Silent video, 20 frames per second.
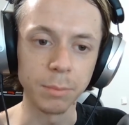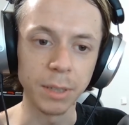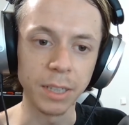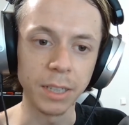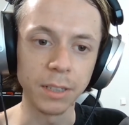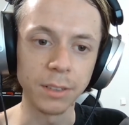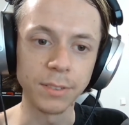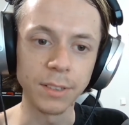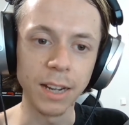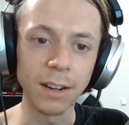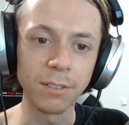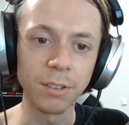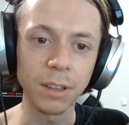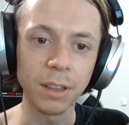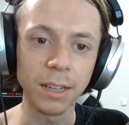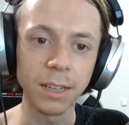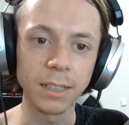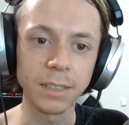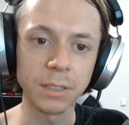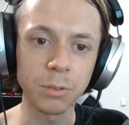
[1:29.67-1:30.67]
But if
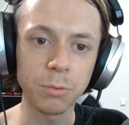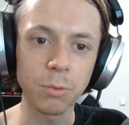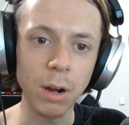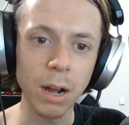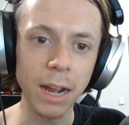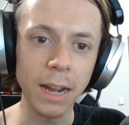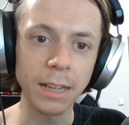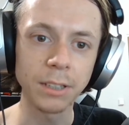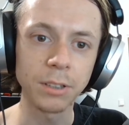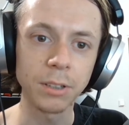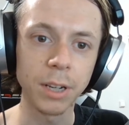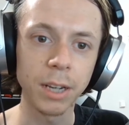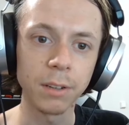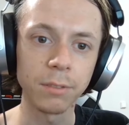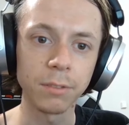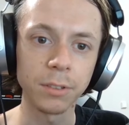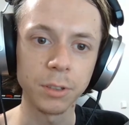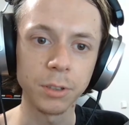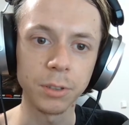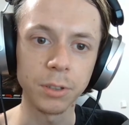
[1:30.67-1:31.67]
everything is quiet, you
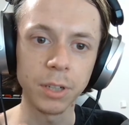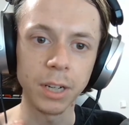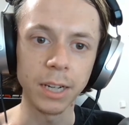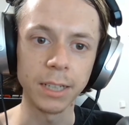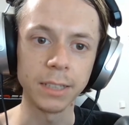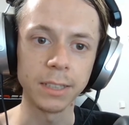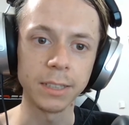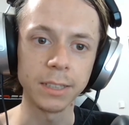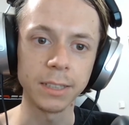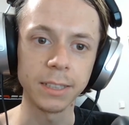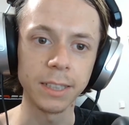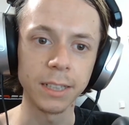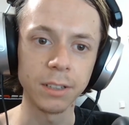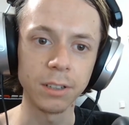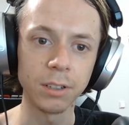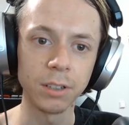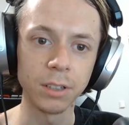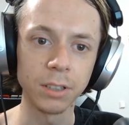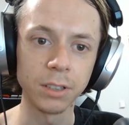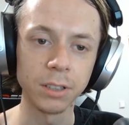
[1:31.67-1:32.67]
have your ANC
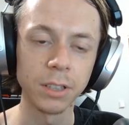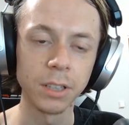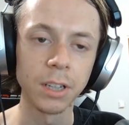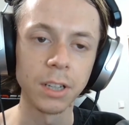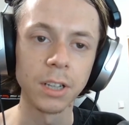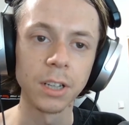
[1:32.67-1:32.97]
on,